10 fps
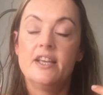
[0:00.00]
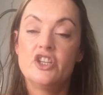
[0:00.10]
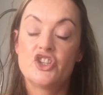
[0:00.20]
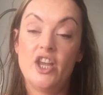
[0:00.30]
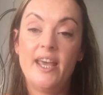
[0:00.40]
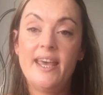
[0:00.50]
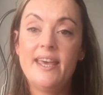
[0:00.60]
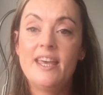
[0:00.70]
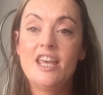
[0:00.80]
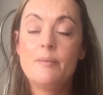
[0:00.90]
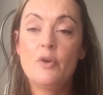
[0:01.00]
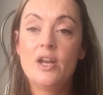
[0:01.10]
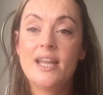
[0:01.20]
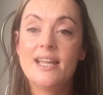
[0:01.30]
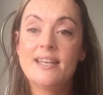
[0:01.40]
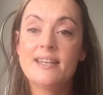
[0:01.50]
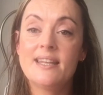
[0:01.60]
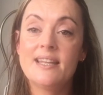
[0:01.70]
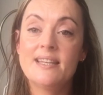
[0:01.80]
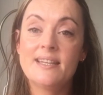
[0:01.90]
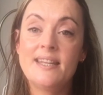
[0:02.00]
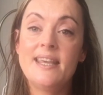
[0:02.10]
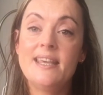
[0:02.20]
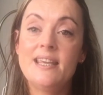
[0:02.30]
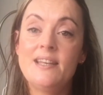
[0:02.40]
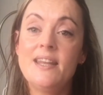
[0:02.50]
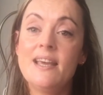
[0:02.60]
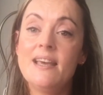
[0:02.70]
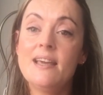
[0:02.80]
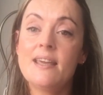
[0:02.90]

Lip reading: she molannan gilje